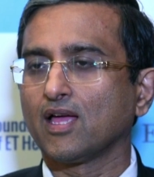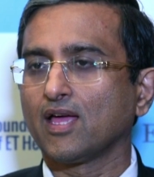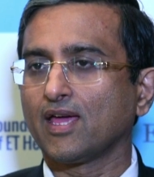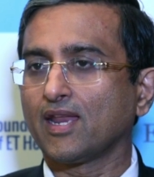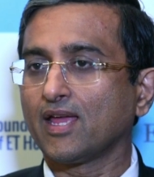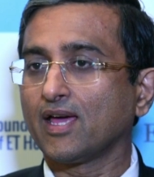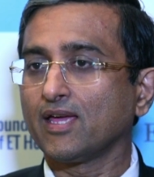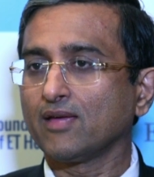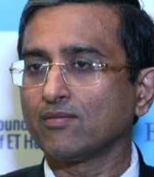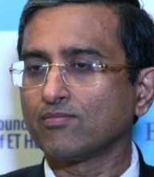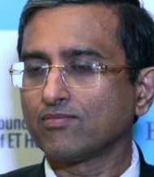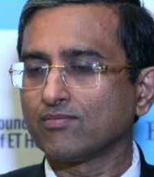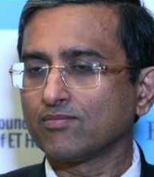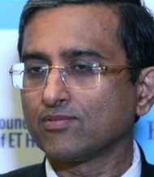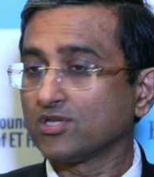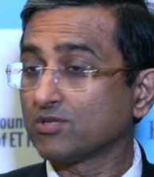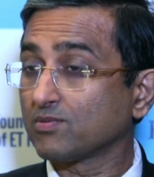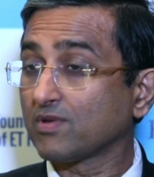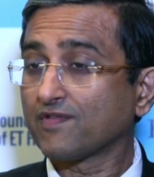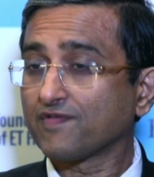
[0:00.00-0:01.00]
and
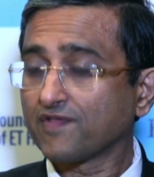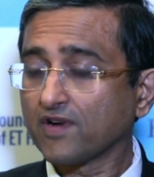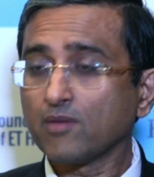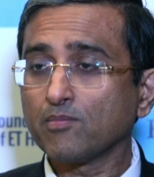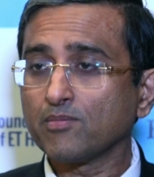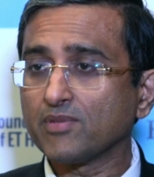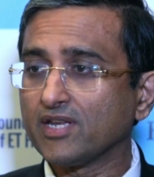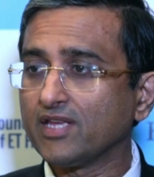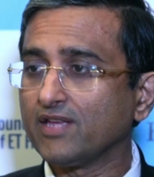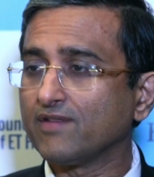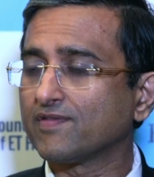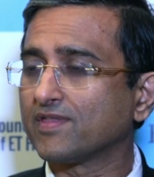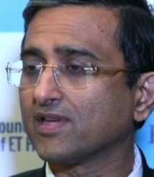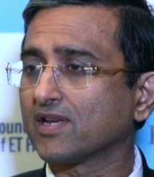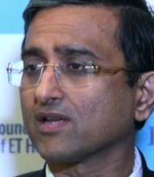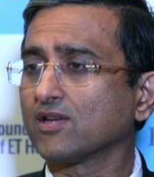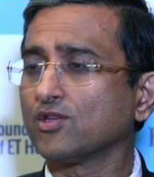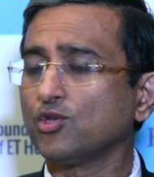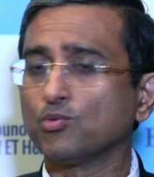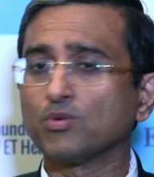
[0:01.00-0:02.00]
this is my firm belief
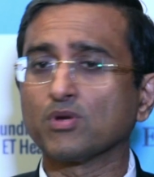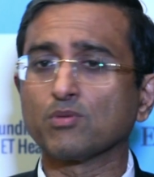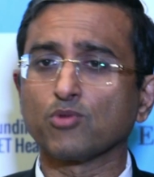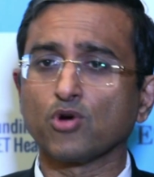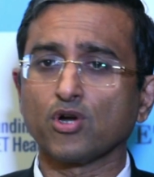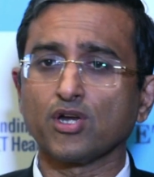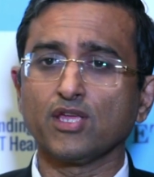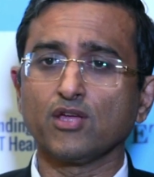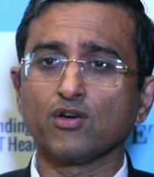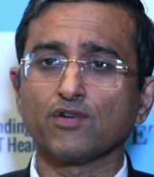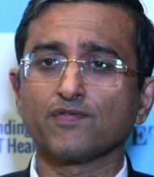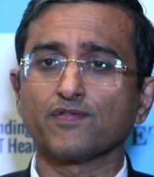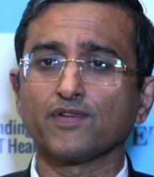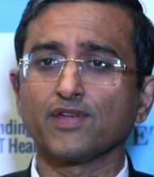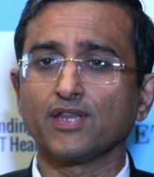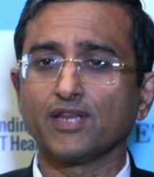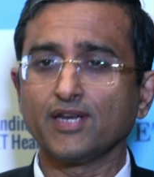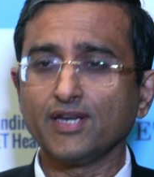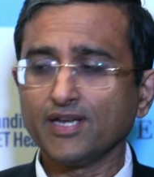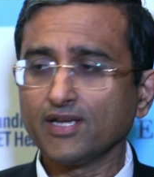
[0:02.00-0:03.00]
that a human body of
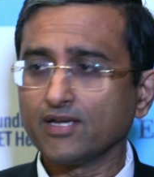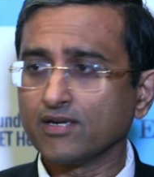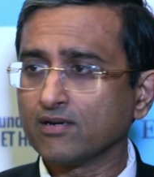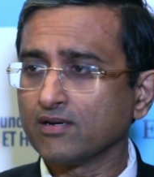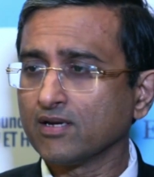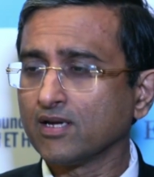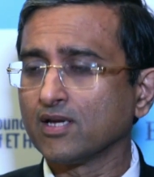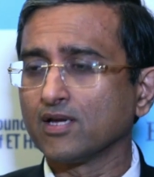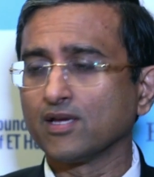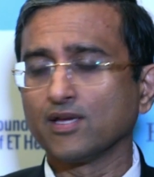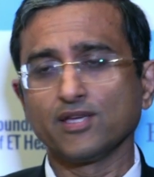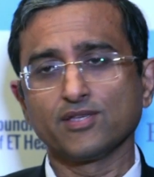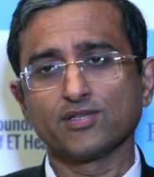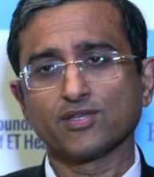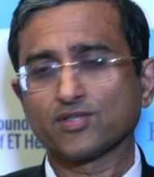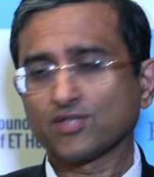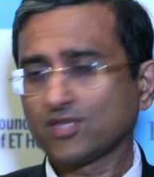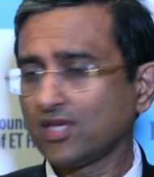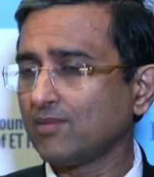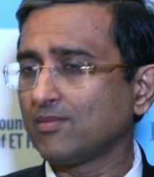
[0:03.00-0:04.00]
an Indian is
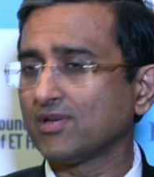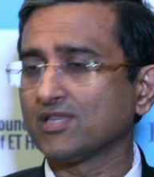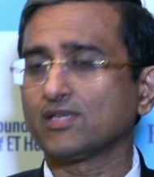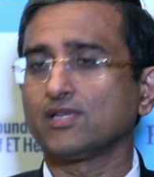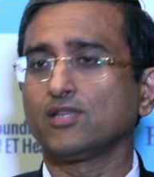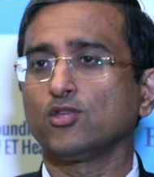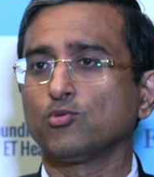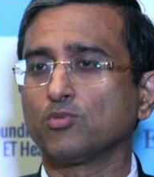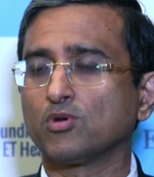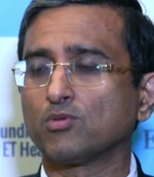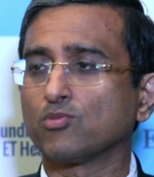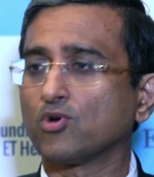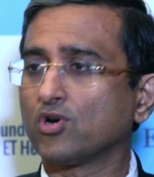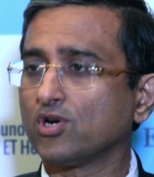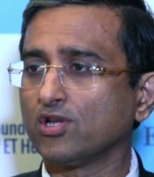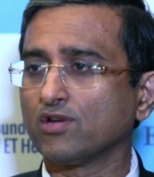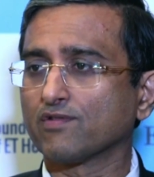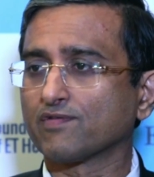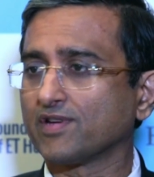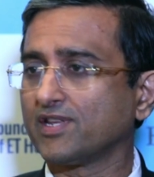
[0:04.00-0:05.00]
the same as a human
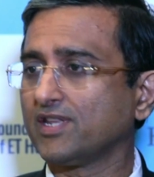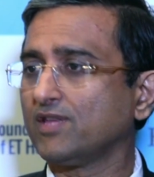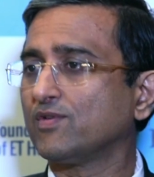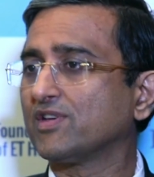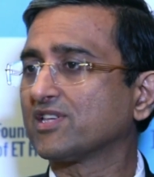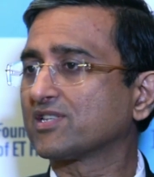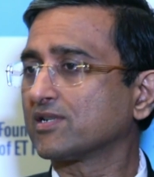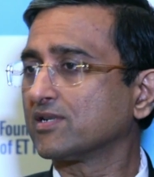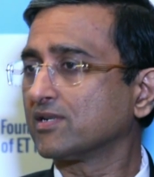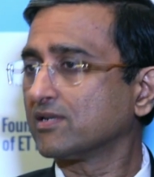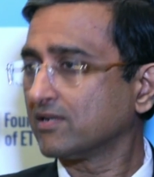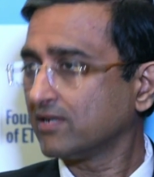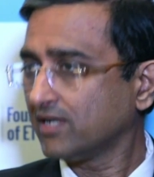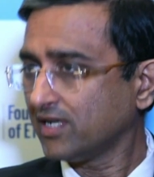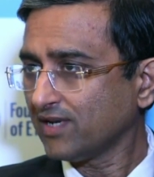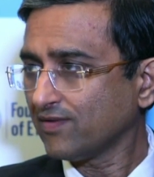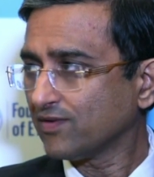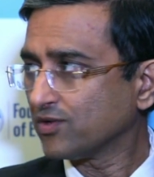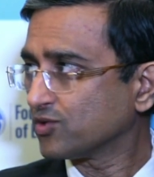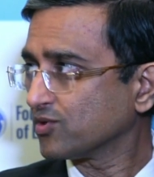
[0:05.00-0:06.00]
body of any Western
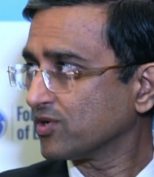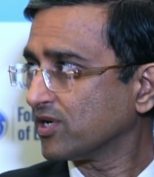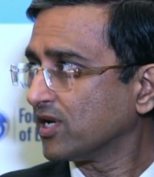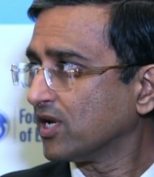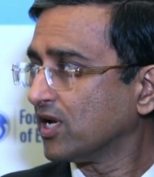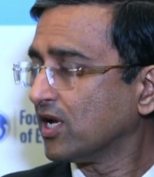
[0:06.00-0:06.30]
individual.